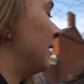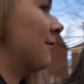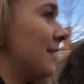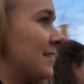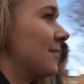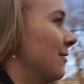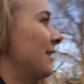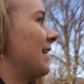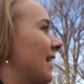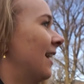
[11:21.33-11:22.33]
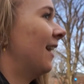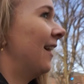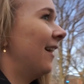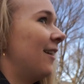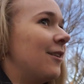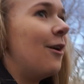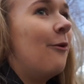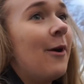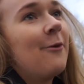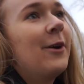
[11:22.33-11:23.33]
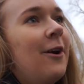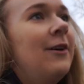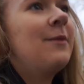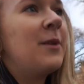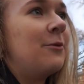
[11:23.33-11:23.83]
We don't necessarily know where we're going,